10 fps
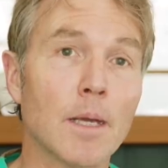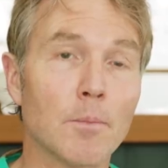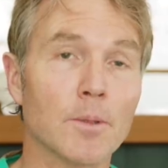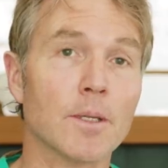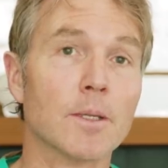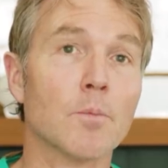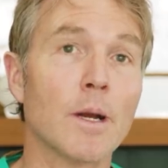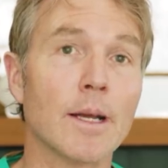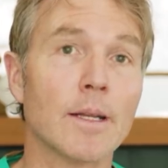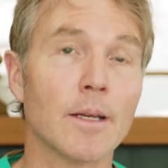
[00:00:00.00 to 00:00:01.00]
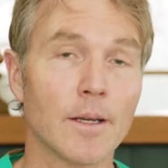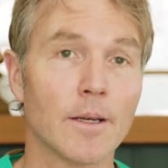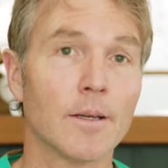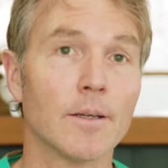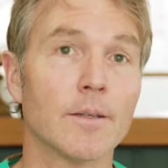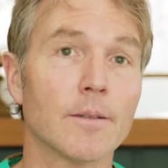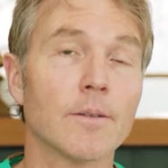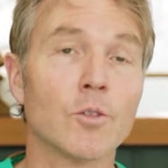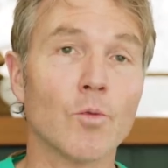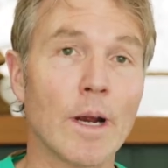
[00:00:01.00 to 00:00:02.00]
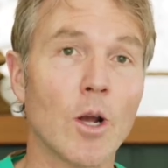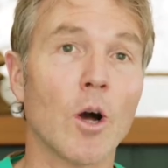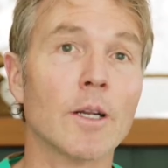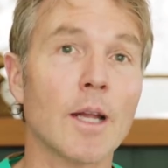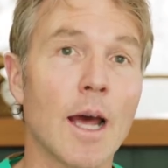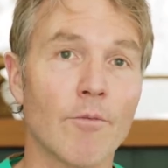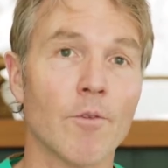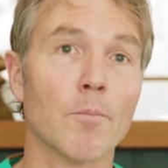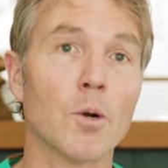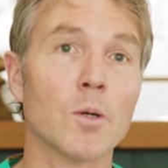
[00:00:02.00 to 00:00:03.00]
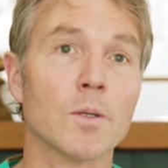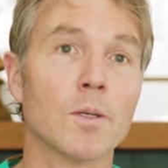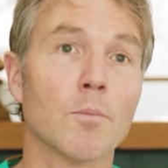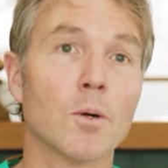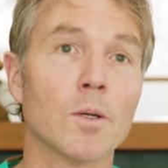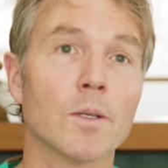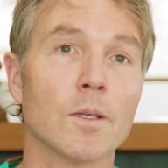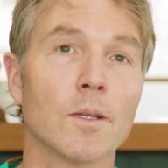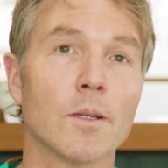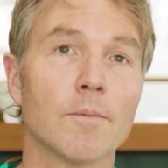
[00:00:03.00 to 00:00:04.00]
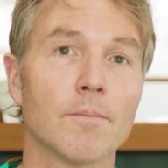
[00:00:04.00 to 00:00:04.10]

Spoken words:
be able to spread direct contact from person to person.